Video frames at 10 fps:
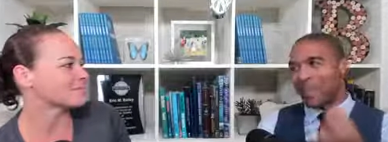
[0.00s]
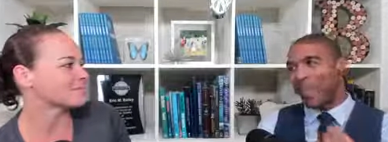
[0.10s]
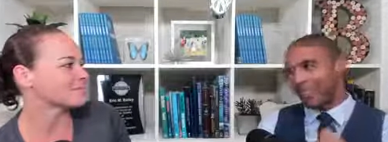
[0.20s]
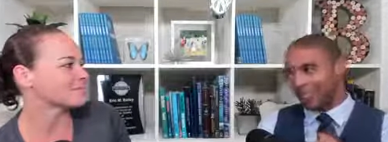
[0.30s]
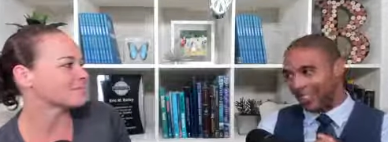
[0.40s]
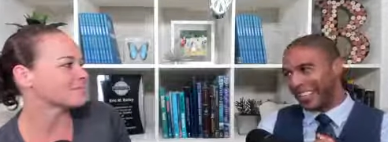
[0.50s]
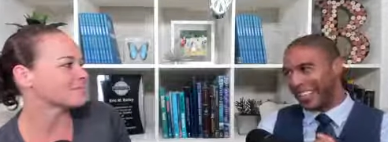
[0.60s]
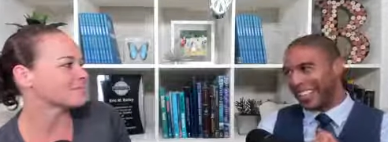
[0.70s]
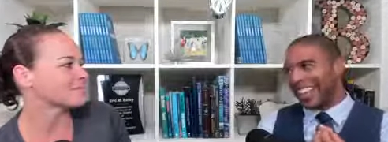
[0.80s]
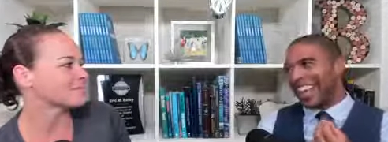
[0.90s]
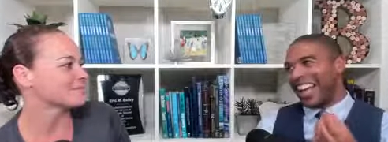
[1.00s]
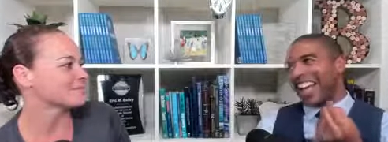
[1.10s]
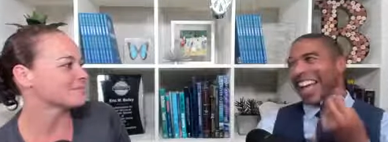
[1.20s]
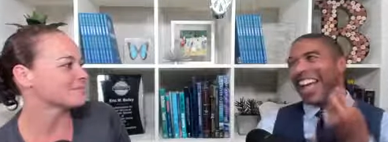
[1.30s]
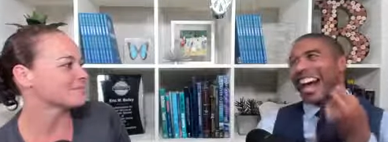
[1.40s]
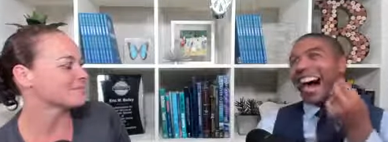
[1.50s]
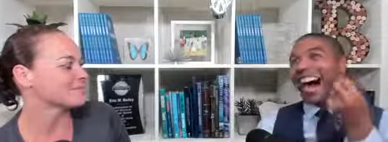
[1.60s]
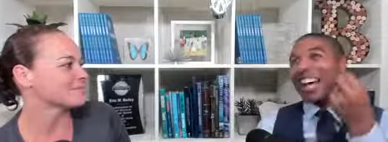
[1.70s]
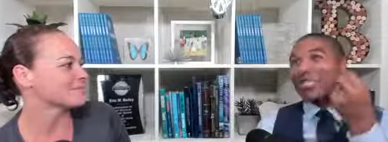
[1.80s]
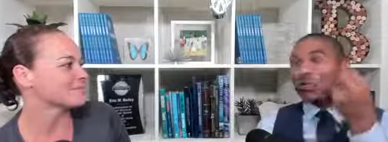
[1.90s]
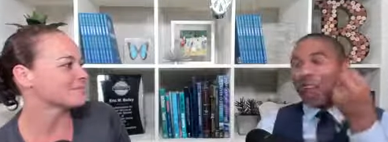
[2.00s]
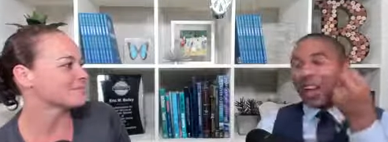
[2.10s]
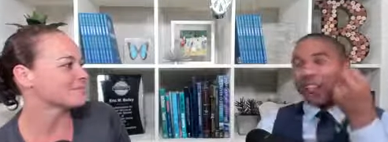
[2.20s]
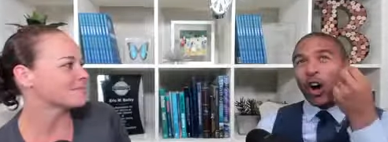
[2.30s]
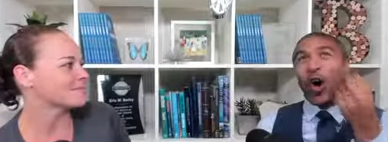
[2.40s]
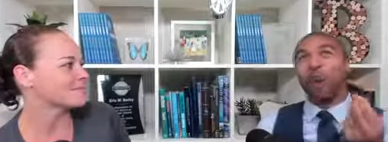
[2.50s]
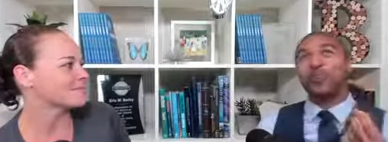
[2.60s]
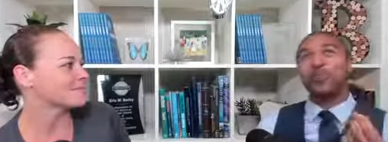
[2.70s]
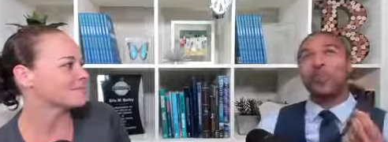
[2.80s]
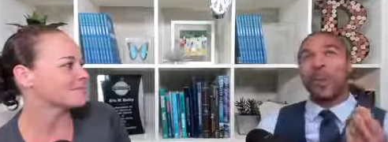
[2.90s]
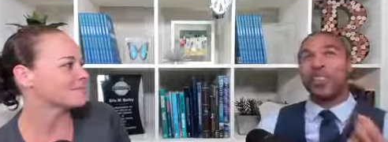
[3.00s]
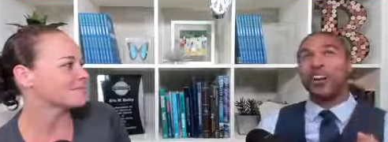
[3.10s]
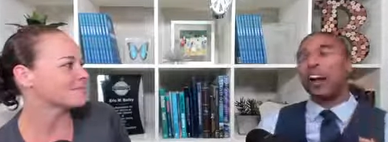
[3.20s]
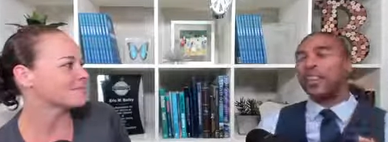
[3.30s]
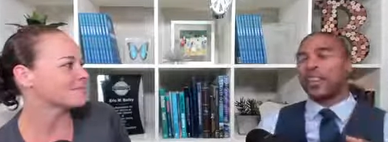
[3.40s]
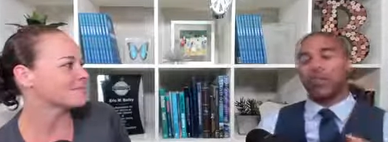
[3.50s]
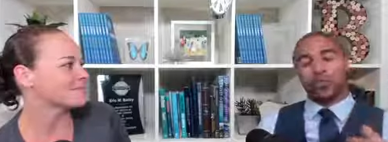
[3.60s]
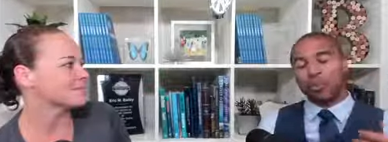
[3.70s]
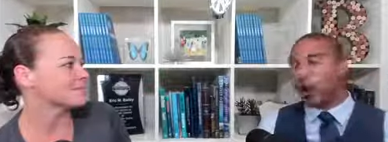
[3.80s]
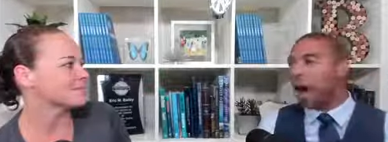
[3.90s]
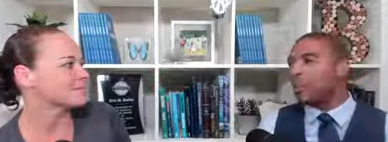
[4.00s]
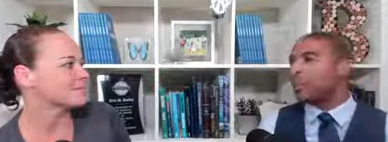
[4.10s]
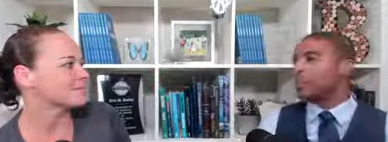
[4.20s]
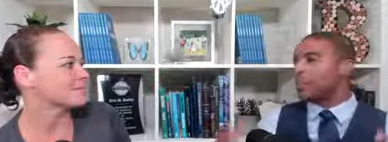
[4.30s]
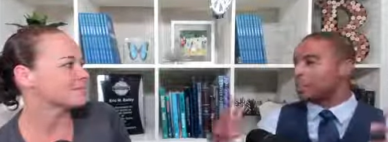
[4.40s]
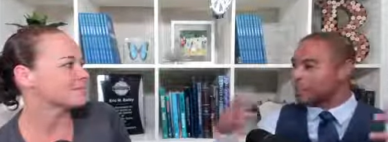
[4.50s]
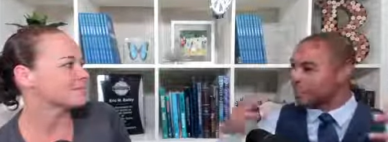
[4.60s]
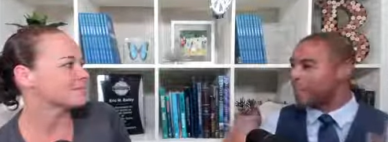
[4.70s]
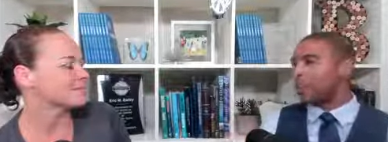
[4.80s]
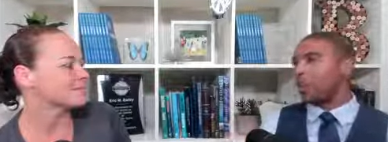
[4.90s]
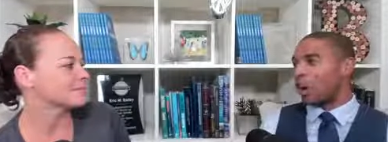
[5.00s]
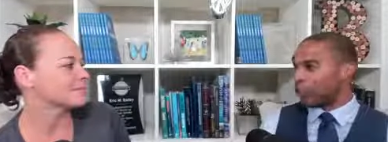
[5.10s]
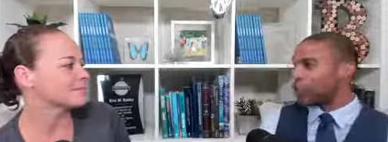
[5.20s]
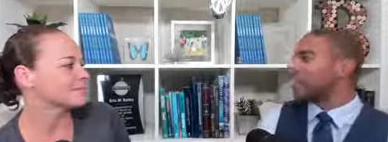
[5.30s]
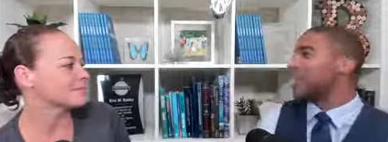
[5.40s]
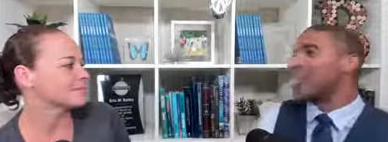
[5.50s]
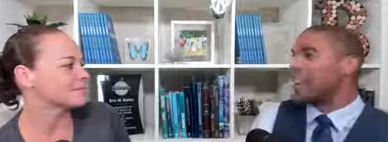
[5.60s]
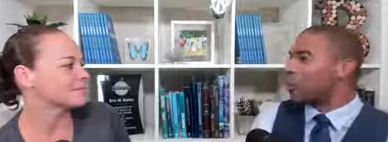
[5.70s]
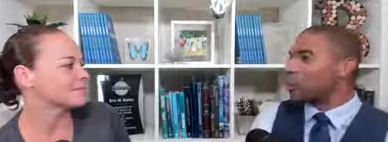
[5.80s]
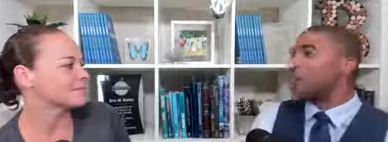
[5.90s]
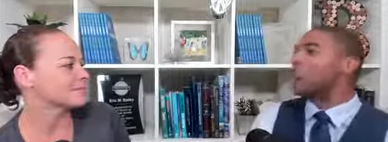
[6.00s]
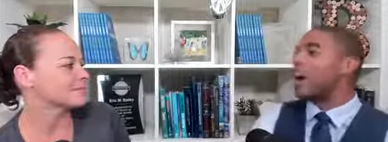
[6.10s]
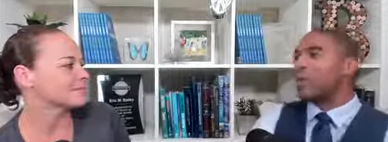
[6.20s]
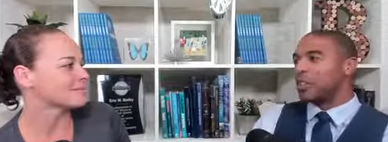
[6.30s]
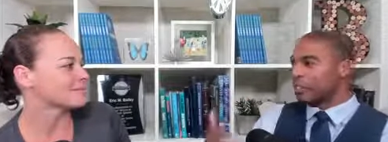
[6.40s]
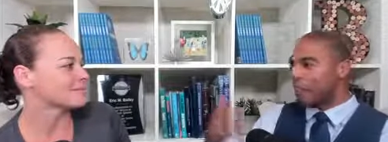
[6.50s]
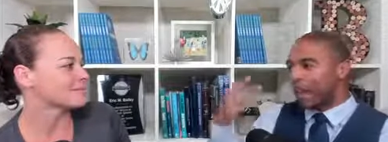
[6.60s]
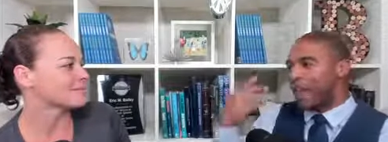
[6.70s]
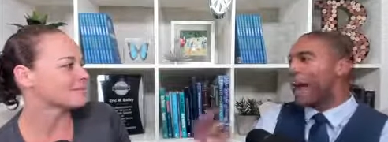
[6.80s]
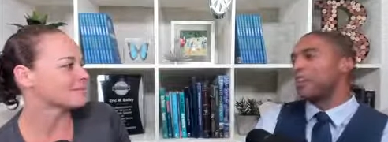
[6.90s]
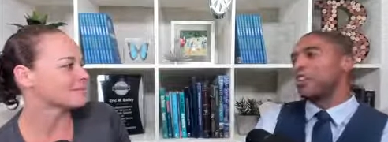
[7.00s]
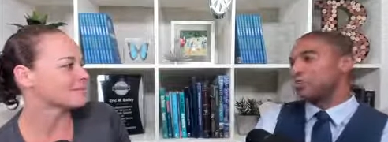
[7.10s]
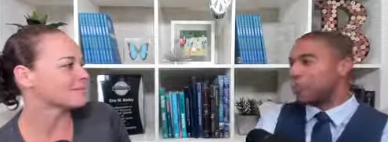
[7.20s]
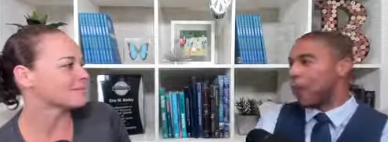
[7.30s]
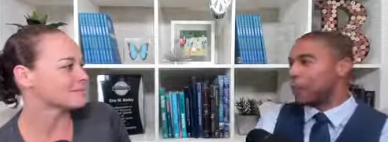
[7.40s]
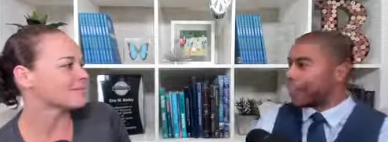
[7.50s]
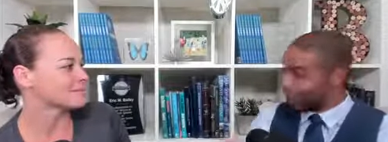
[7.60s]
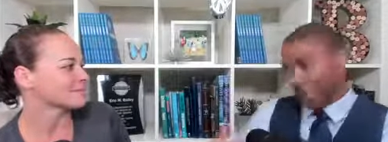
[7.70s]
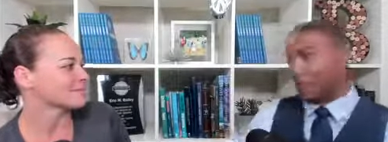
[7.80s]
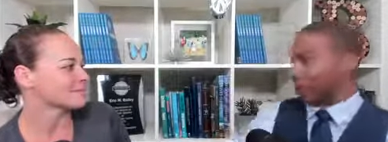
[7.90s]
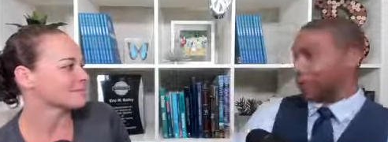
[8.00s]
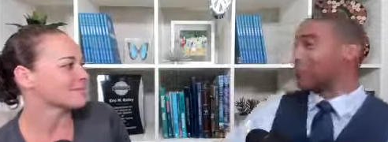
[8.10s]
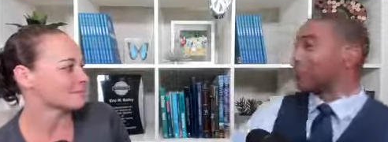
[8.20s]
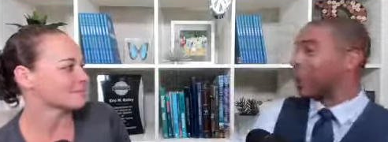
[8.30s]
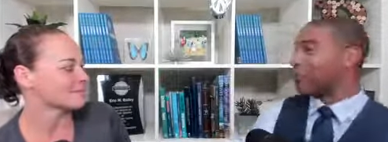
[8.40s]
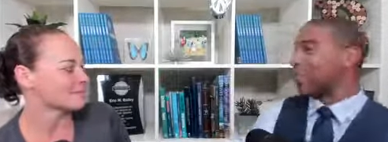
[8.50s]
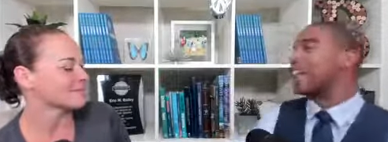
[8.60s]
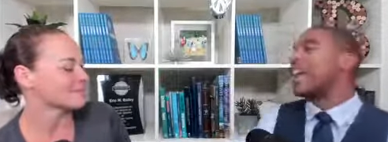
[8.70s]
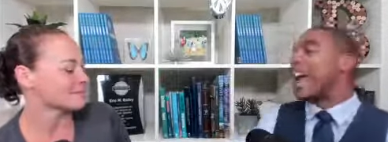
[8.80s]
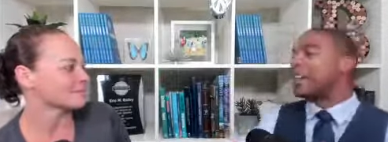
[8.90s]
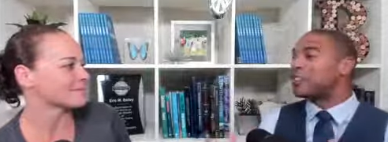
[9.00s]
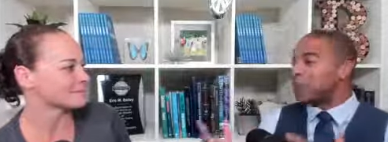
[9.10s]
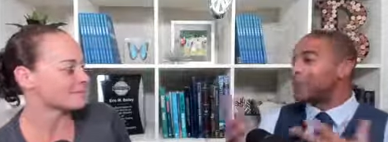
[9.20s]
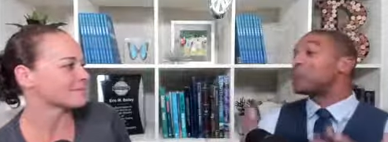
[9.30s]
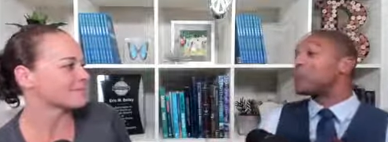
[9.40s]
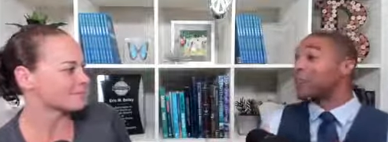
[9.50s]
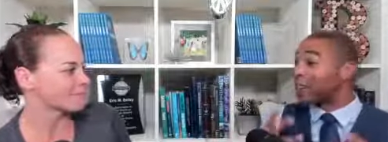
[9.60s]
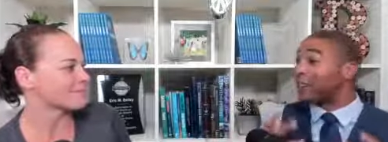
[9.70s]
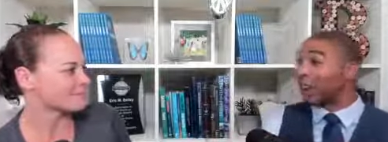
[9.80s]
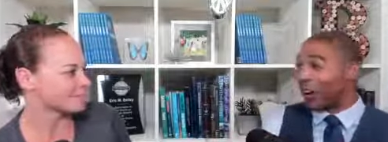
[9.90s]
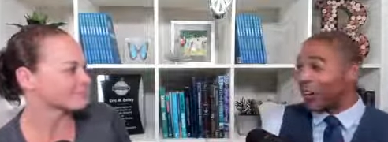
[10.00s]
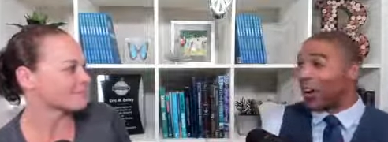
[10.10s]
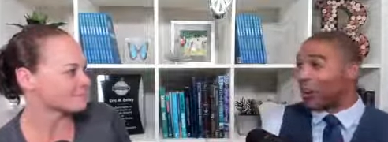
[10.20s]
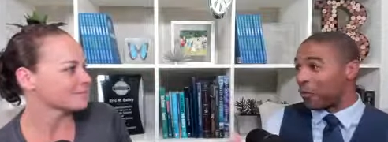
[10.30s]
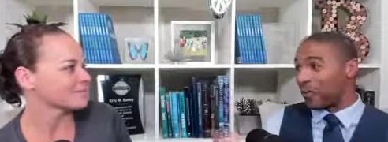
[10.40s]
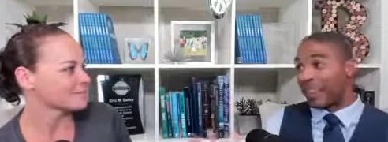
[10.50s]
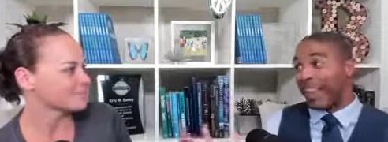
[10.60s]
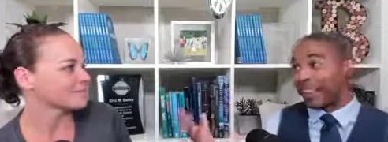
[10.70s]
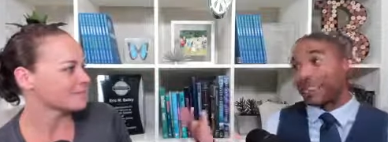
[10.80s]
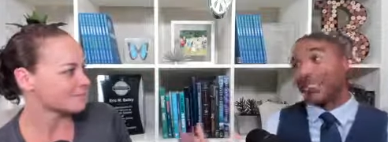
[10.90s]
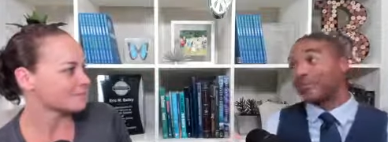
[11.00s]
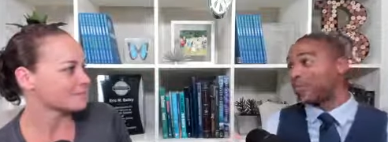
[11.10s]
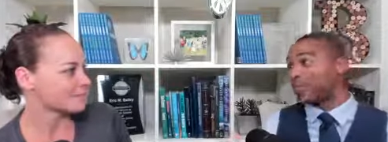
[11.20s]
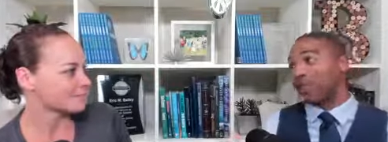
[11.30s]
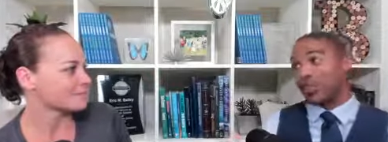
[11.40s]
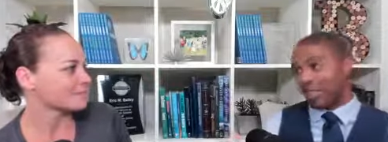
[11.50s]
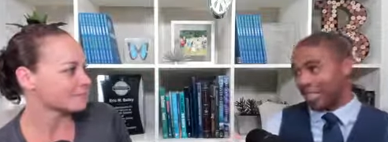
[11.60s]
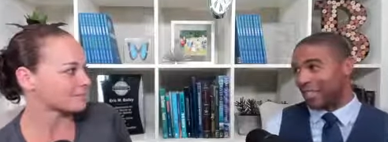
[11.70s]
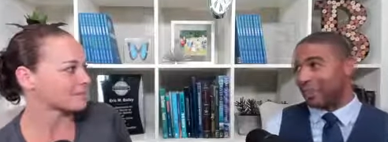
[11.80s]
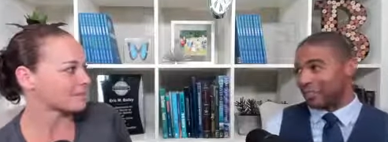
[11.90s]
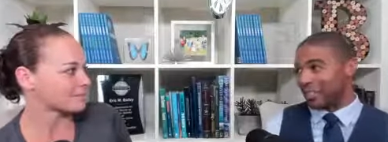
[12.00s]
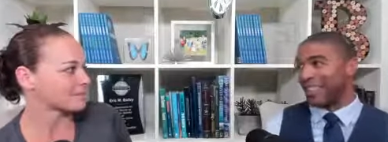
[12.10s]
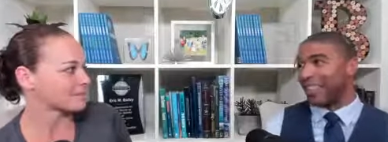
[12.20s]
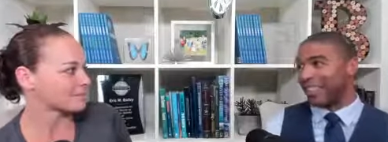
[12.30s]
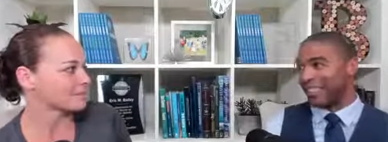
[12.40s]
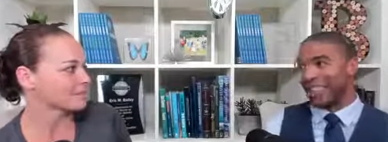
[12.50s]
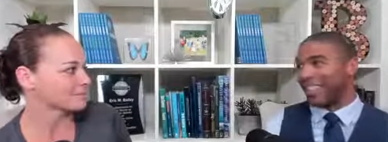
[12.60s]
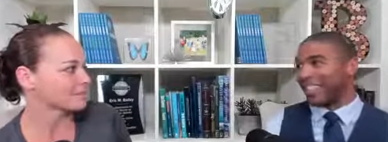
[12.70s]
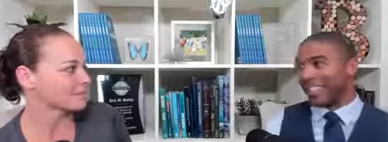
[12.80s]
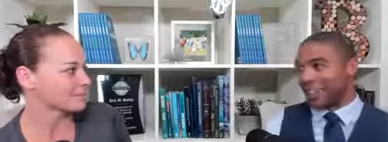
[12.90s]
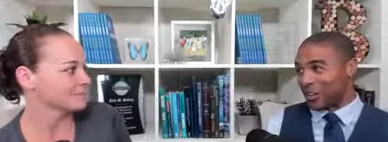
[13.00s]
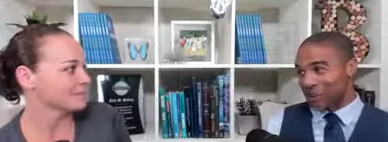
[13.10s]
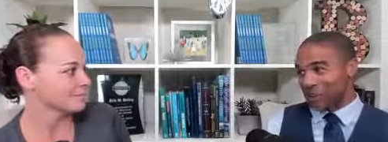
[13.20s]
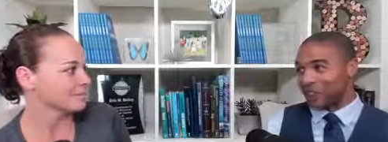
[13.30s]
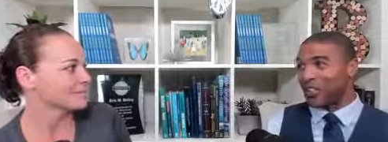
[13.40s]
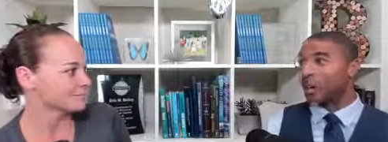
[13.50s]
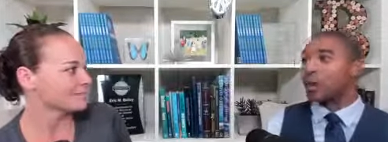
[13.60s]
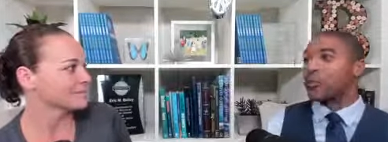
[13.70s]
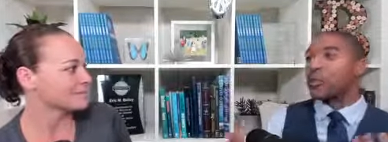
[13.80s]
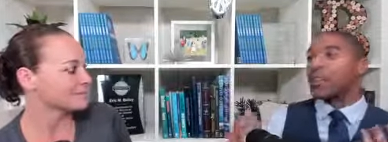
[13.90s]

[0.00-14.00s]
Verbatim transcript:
Speaker 1: male it's it's always been my thought like if there's a problem let me solve it so like when you come and you say i'm having this problem like let me go solve it and so i've been working very hard over the last 13 14 years or so